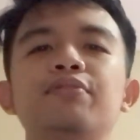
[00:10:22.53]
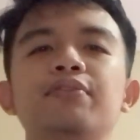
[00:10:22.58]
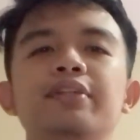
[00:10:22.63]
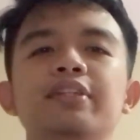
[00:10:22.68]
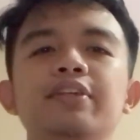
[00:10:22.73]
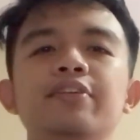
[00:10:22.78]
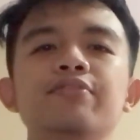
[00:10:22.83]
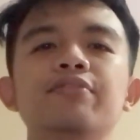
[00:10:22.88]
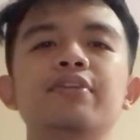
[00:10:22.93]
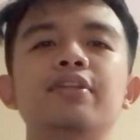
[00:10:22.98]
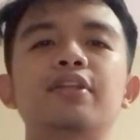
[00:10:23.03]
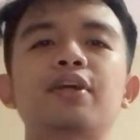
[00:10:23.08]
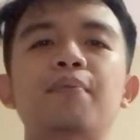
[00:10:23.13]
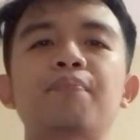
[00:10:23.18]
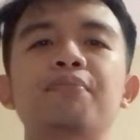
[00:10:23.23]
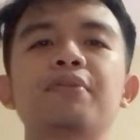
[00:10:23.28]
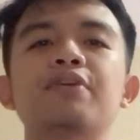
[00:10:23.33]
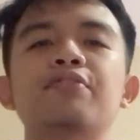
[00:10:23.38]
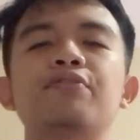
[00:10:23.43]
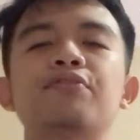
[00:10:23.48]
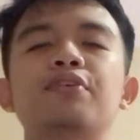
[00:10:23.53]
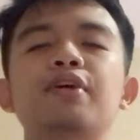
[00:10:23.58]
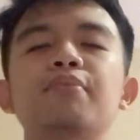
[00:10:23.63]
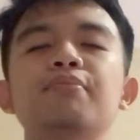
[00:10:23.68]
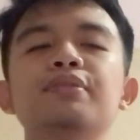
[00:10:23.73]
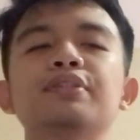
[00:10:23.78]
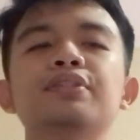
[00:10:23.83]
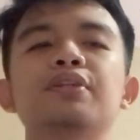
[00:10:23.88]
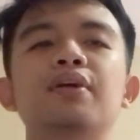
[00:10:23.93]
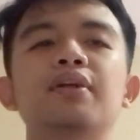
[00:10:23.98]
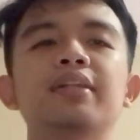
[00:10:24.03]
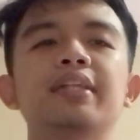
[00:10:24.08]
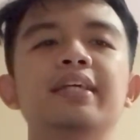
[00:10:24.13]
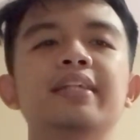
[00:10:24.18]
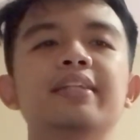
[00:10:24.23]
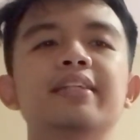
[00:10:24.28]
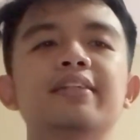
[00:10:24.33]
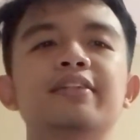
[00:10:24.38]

developed from solid